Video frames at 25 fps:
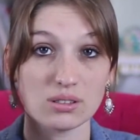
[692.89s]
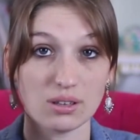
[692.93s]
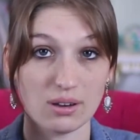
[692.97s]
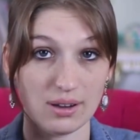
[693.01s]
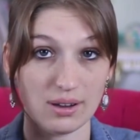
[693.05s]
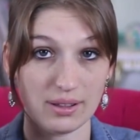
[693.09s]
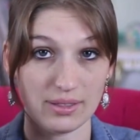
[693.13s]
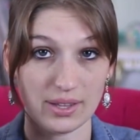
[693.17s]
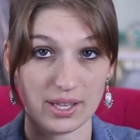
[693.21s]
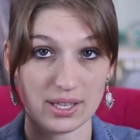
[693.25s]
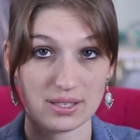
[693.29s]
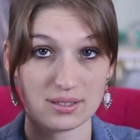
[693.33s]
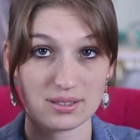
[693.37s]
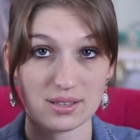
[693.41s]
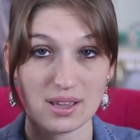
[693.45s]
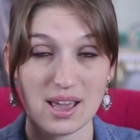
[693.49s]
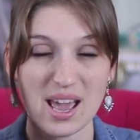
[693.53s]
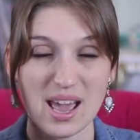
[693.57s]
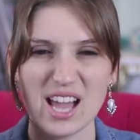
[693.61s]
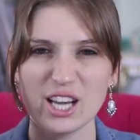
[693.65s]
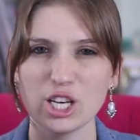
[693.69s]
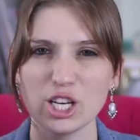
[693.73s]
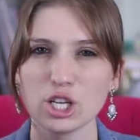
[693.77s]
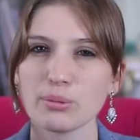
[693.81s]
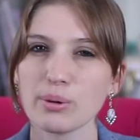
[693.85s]
on this.
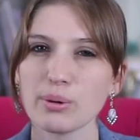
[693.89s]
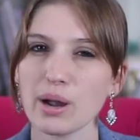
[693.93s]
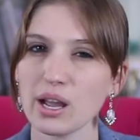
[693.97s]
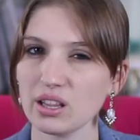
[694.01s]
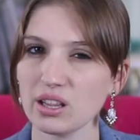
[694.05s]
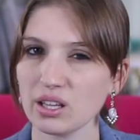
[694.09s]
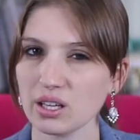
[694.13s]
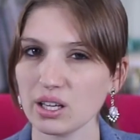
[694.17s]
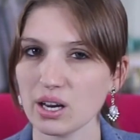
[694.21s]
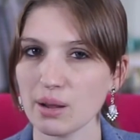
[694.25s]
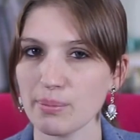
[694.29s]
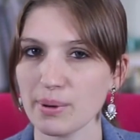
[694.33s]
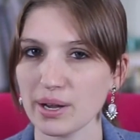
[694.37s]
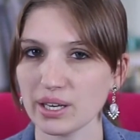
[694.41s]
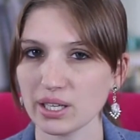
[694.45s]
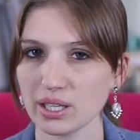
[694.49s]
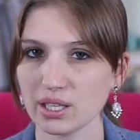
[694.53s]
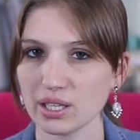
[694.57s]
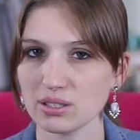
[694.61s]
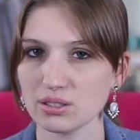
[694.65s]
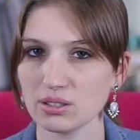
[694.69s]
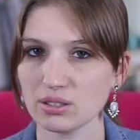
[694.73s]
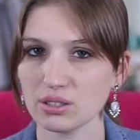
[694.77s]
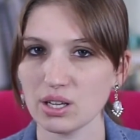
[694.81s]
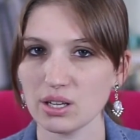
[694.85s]
And you can probably look it up on
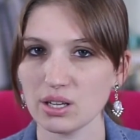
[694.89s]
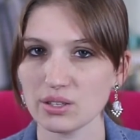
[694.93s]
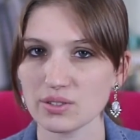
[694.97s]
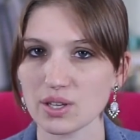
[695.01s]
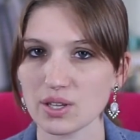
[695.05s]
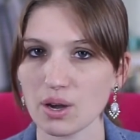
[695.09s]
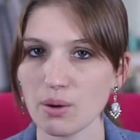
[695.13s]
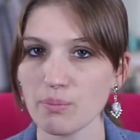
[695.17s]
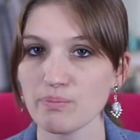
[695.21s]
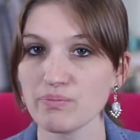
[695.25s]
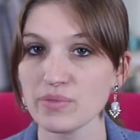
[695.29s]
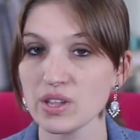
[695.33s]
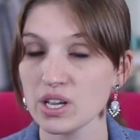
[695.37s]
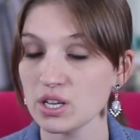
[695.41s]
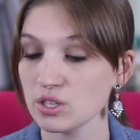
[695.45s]
Kindle also.